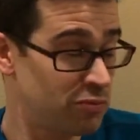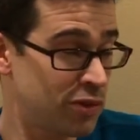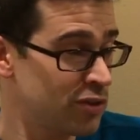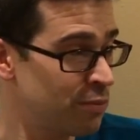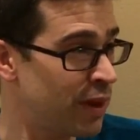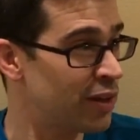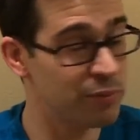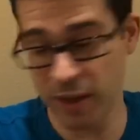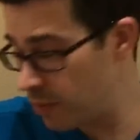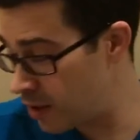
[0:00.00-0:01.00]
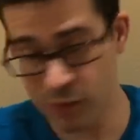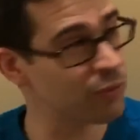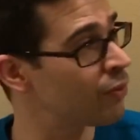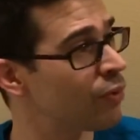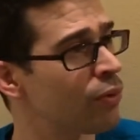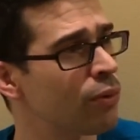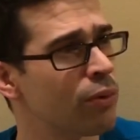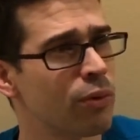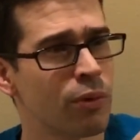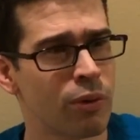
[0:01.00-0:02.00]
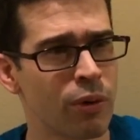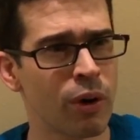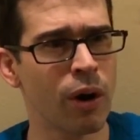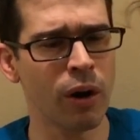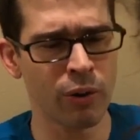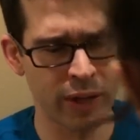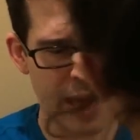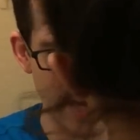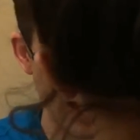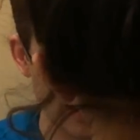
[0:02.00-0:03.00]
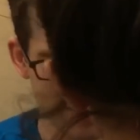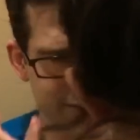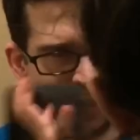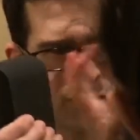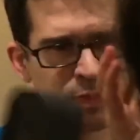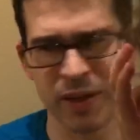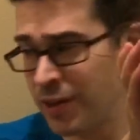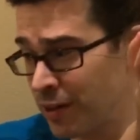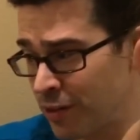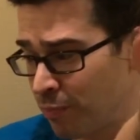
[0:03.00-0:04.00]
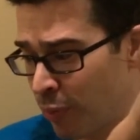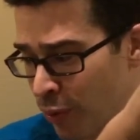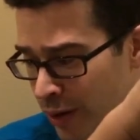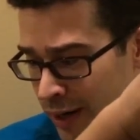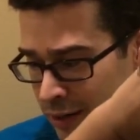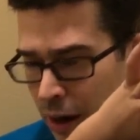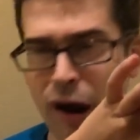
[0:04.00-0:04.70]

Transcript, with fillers: Doesn't bother me a bit. Oh, yeah, this is a speaker. It's boring